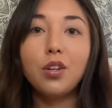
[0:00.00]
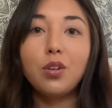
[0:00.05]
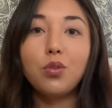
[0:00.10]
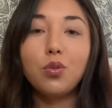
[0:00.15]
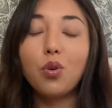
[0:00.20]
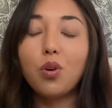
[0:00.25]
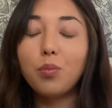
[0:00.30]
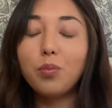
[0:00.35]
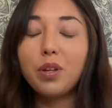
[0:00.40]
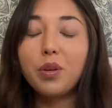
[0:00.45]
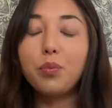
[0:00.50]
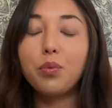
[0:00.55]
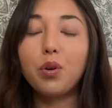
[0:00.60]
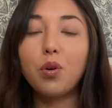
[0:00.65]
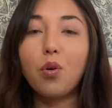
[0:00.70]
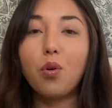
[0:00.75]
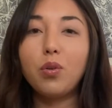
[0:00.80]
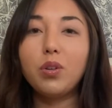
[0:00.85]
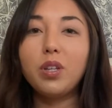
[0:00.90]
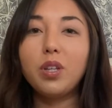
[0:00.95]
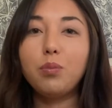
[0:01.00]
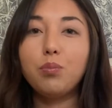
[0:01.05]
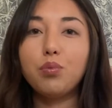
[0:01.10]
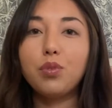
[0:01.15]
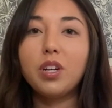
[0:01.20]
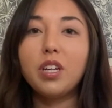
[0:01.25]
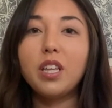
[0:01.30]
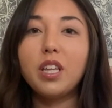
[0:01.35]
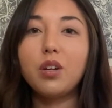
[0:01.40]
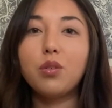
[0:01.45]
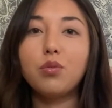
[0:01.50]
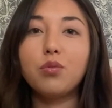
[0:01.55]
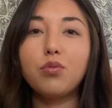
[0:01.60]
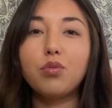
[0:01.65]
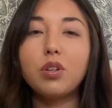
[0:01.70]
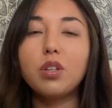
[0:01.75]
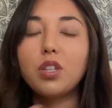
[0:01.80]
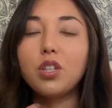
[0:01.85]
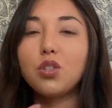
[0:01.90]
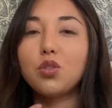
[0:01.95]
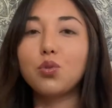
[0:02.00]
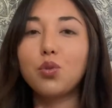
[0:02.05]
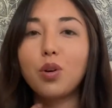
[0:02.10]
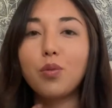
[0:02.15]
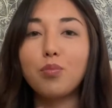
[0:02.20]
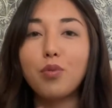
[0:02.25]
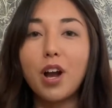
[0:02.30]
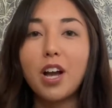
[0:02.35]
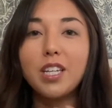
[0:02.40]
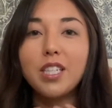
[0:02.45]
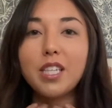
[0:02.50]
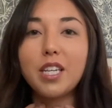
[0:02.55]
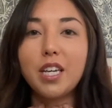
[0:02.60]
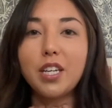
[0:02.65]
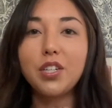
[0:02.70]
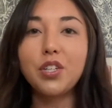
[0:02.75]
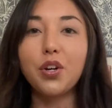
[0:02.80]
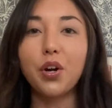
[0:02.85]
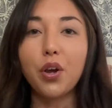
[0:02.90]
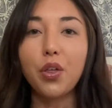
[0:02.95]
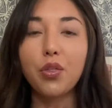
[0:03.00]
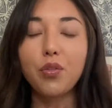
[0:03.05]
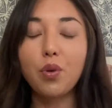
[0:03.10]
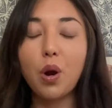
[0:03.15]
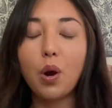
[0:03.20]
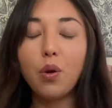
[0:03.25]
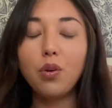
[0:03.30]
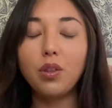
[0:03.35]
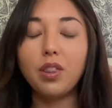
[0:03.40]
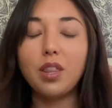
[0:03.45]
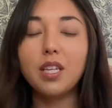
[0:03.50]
Normally, we're only breathing really short breaths into our throat.